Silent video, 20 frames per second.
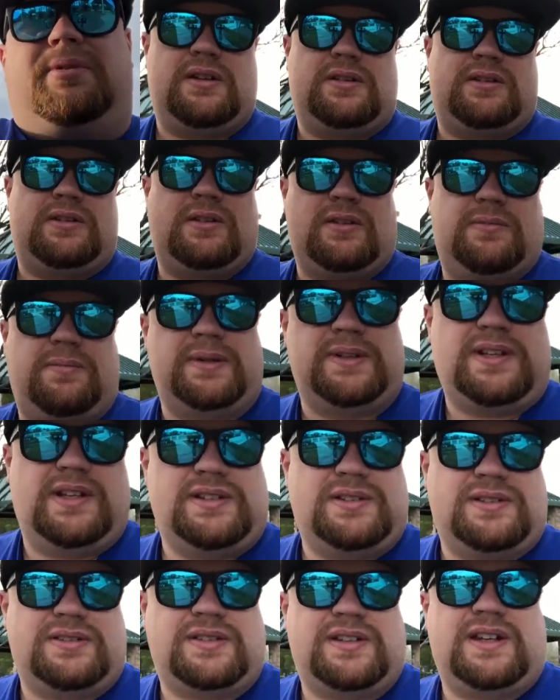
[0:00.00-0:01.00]
So
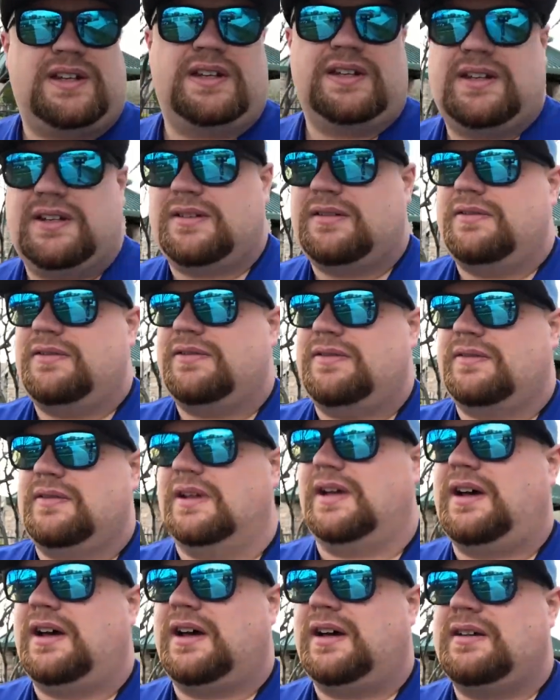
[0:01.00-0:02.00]
potential negative,
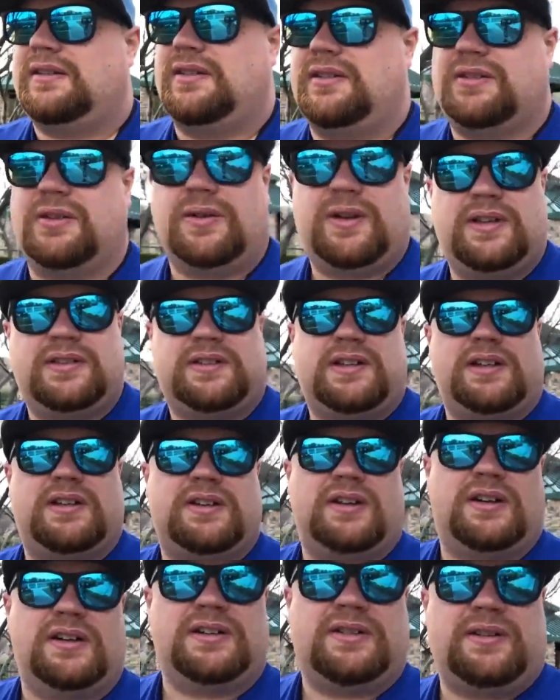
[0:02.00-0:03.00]
there's no SD
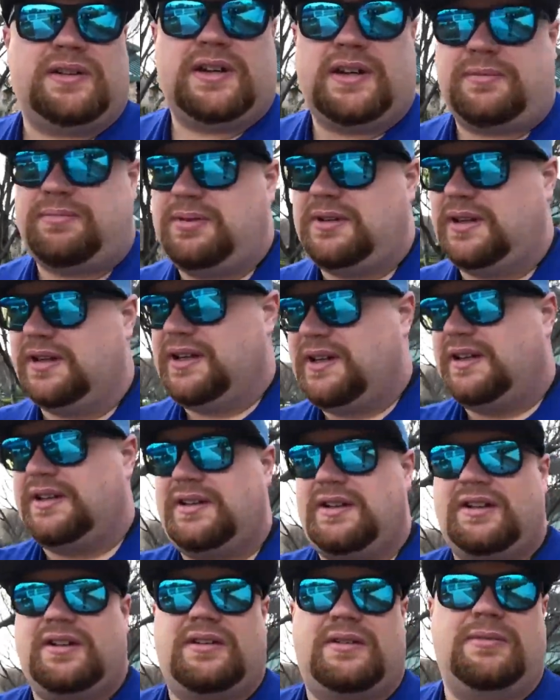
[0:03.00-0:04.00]
card, so you gotta plug it
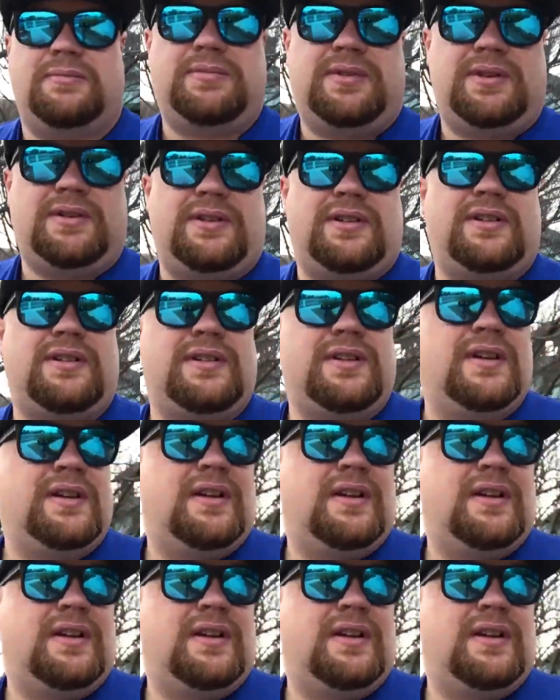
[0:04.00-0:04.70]
into your computer